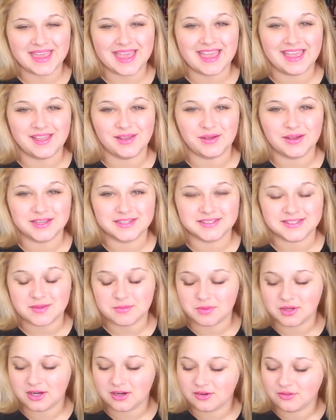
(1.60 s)
Hey you guys,
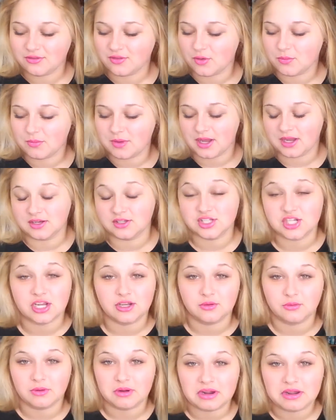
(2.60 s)
I'm here to film my
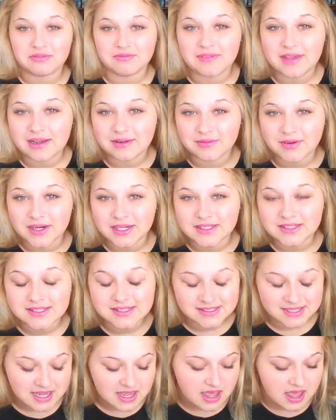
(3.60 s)
January
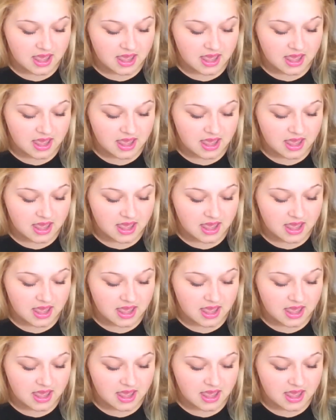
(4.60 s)
favorites.